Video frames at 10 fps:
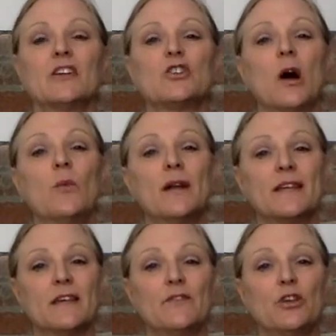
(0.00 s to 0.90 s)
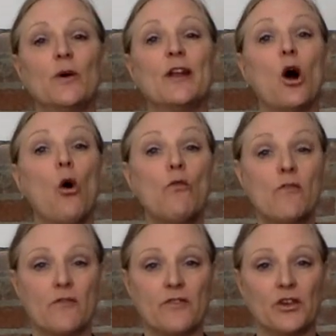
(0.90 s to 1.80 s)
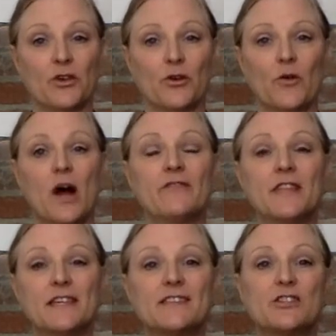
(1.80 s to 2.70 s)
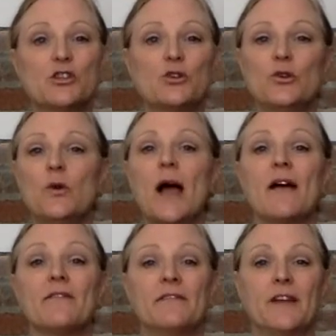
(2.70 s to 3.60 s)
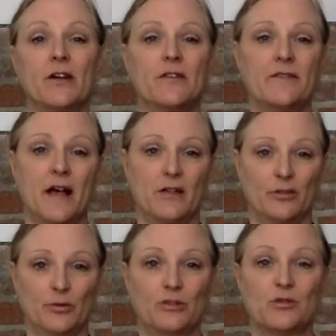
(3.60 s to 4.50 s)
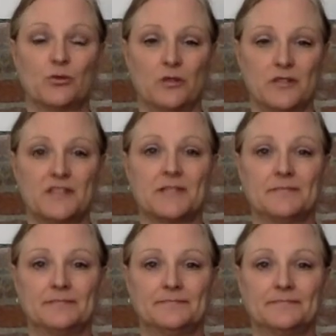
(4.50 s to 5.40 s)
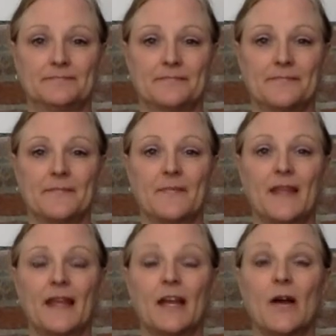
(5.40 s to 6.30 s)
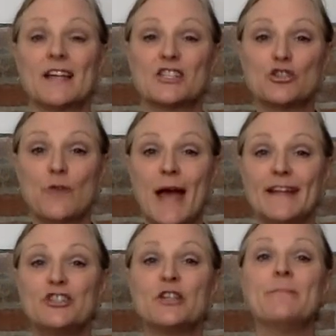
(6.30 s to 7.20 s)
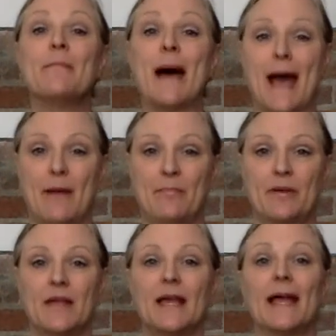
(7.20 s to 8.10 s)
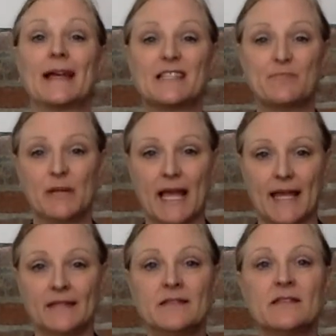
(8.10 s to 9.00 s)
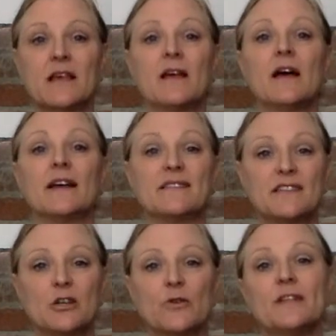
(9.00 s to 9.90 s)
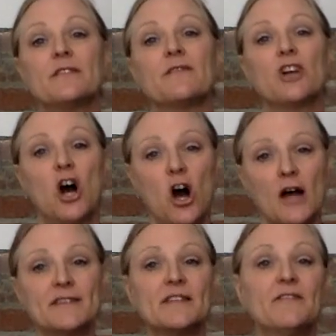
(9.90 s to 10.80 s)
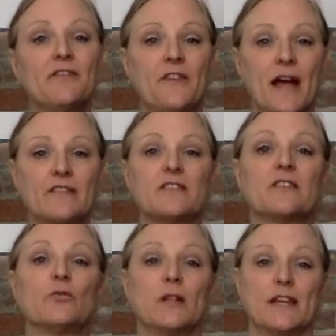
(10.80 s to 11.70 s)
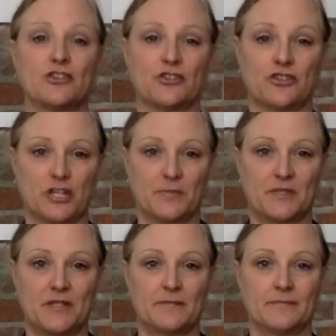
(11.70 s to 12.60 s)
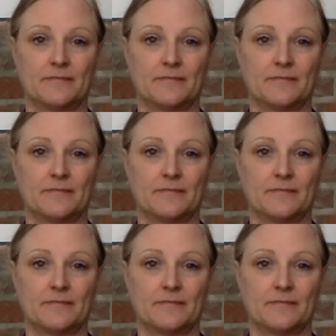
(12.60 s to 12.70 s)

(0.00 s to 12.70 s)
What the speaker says: I want to give you an overview of these two very valuable tools. Now, a strategy map explains a series of cause and effect relationships.